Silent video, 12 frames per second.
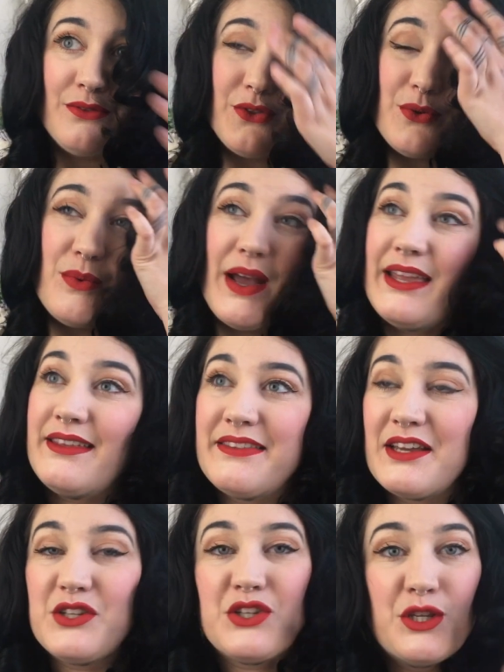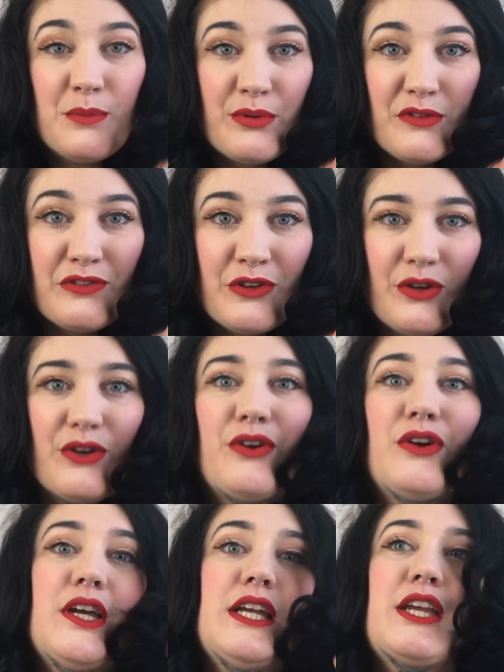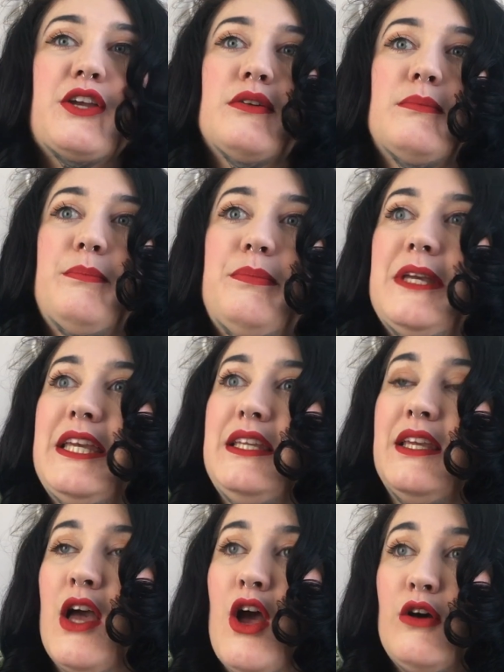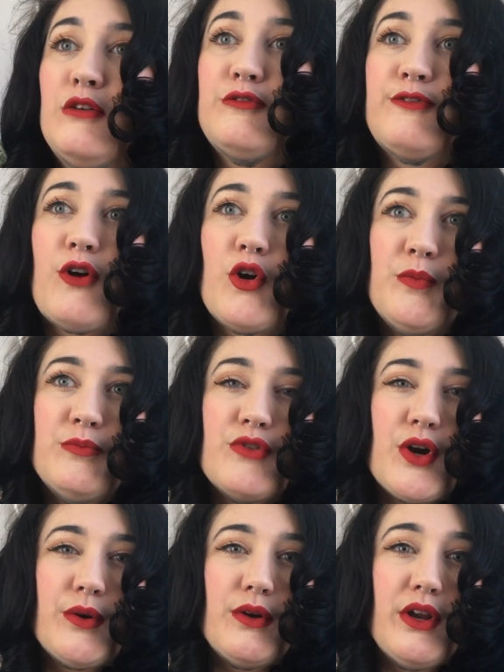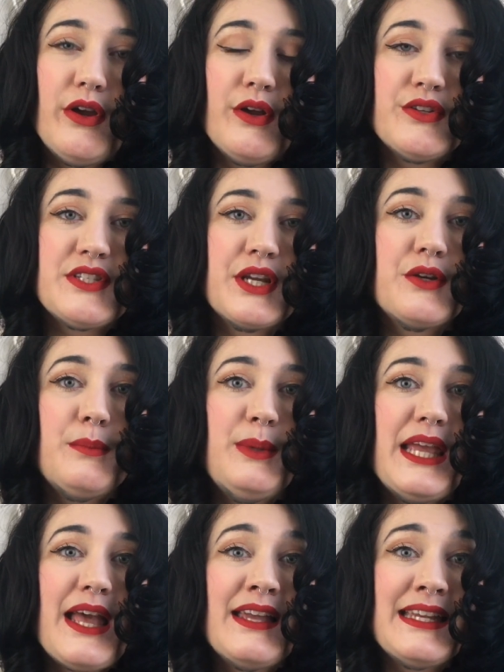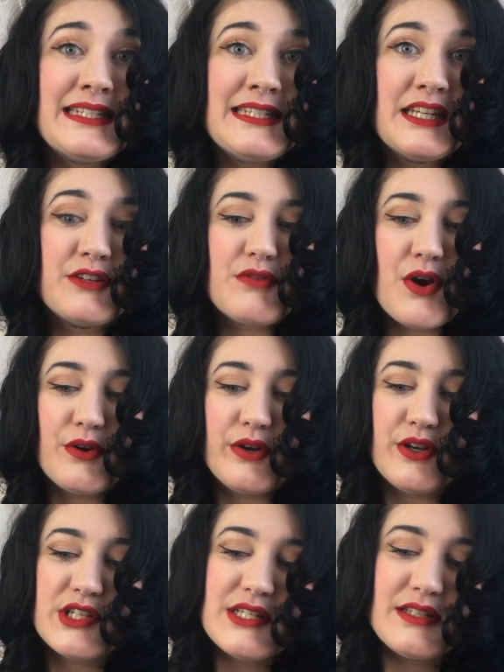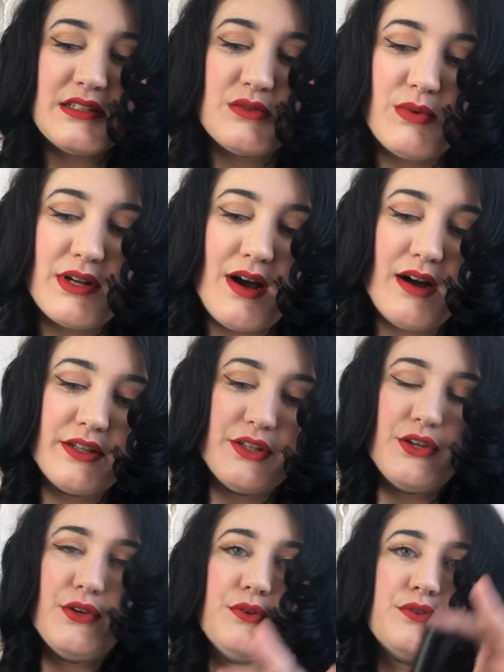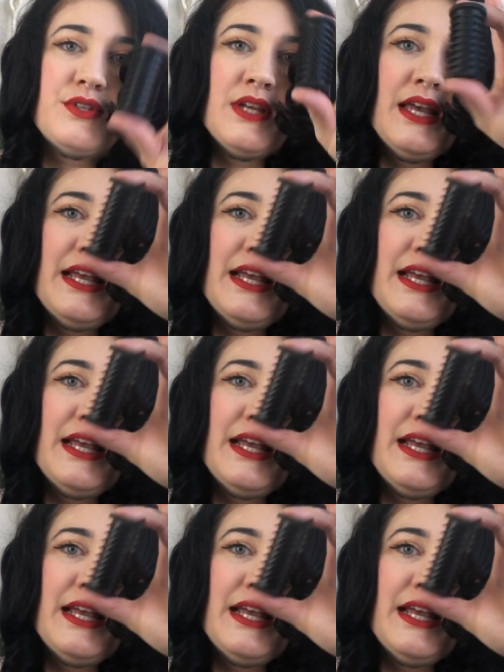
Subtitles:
the way that you prefer. It could be foam rollers, it could be heating rollers. This is what I use.